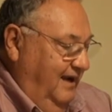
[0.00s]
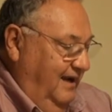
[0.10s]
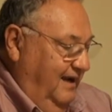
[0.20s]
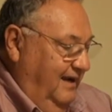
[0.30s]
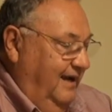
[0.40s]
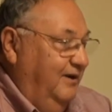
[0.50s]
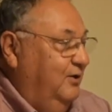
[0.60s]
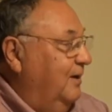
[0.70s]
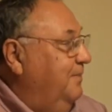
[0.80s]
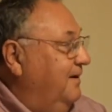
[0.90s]
Uh, I
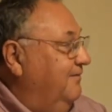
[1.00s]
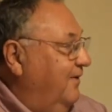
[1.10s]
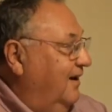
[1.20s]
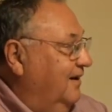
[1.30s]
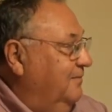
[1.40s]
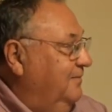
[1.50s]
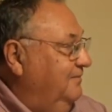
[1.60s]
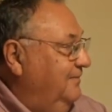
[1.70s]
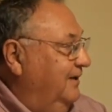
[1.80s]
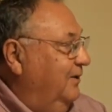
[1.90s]
grew up on a farm
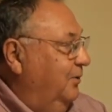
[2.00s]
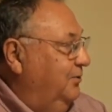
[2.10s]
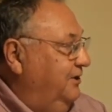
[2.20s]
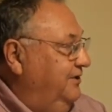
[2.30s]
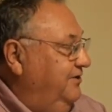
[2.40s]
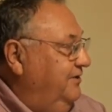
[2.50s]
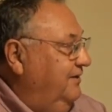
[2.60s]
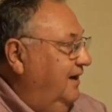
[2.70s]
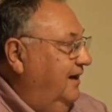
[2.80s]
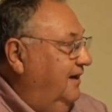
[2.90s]
near Holdrege.
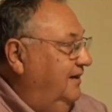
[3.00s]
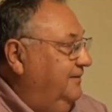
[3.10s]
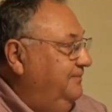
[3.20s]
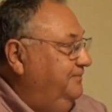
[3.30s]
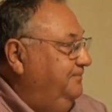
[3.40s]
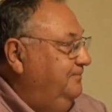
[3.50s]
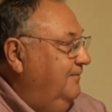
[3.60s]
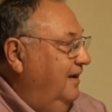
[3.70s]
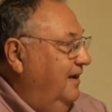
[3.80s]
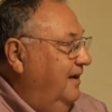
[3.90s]
Mm -hmm. uh,
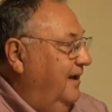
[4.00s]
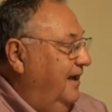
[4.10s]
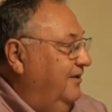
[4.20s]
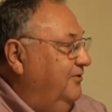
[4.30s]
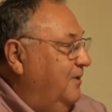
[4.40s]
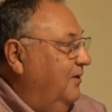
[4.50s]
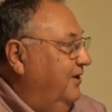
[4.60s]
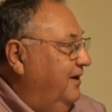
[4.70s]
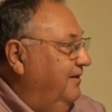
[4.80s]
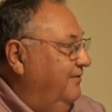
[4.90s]
had a small
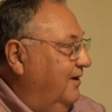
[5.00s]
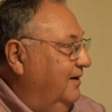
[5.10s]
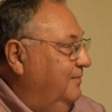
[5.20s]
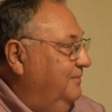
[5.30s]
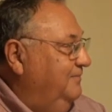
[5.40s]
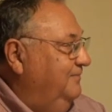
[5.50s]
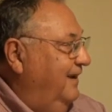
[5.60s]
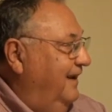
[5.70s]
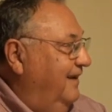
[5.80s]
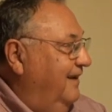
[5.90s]
dairy farm
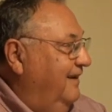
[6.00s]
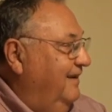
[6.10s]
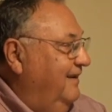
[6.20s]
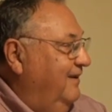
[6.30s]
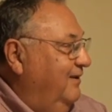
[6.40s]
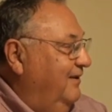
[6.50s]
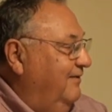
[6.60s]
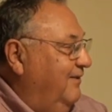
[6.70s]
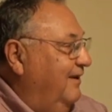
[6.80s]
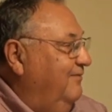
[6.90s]
and
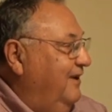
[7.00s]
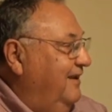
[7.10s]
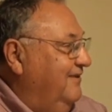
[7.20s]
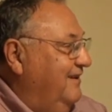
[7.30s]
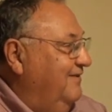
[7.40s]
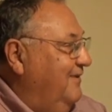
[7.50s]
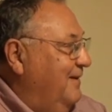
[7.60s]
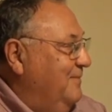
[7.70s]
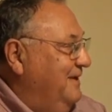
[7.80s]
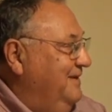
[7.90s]
five kids in the
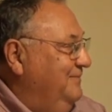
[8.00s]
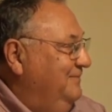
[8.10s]
family.